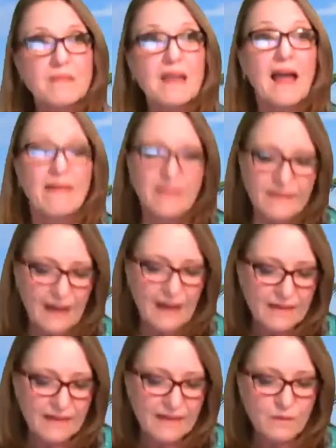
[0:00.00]
then
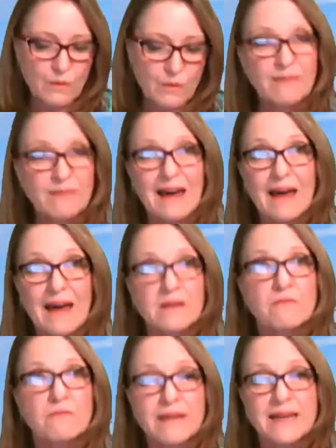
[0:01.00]
one of the
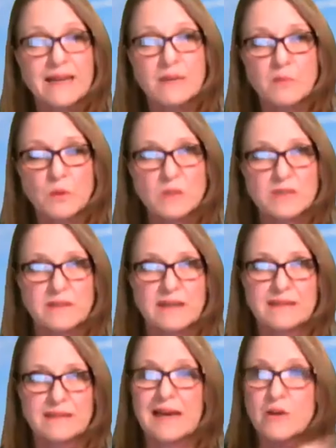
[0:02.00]
other really important
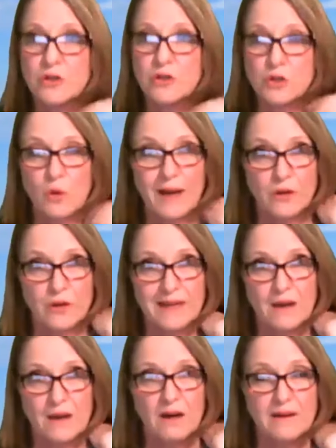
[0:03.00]
things I learned quite
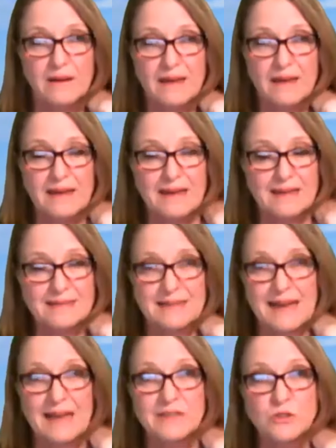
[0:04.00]
early on is
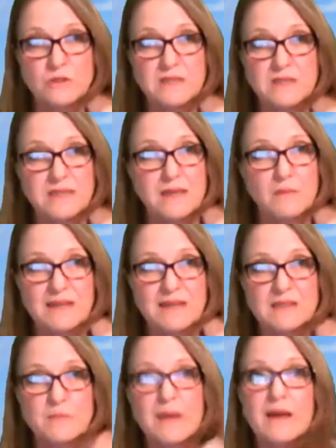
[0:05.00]
that as your team
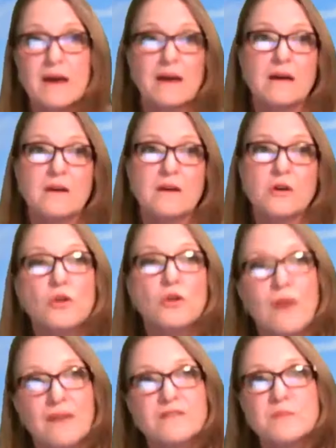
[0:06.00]
gets bigger, you
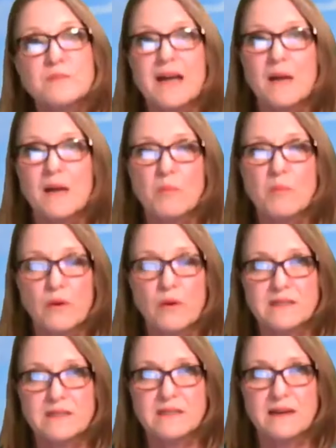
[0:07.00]
have to become a
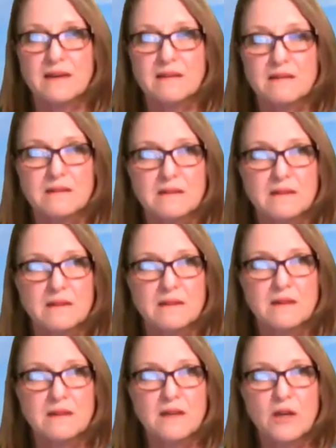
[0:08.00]
pointer.
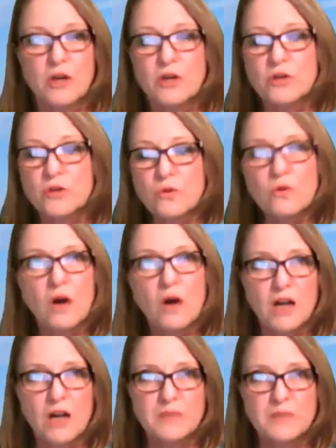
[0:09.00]
You
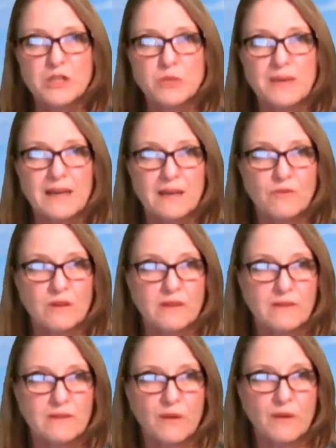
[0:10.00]
can't be doing
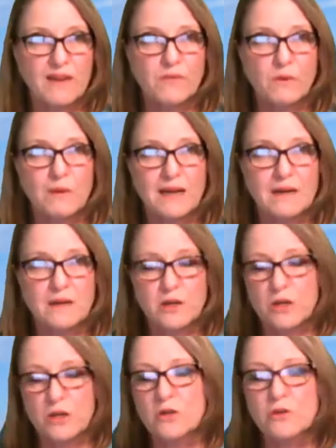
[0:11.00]
everything for everyone.
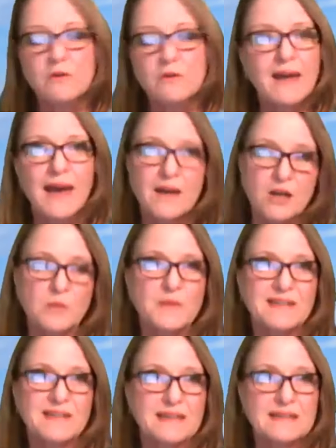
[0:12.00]
You cannot
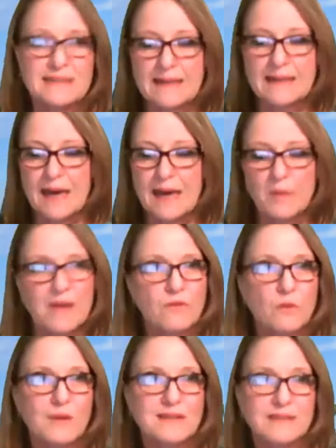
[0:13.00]
be setting up
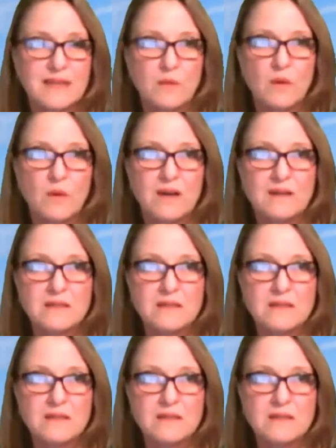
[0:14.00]
everyone's e-wallet.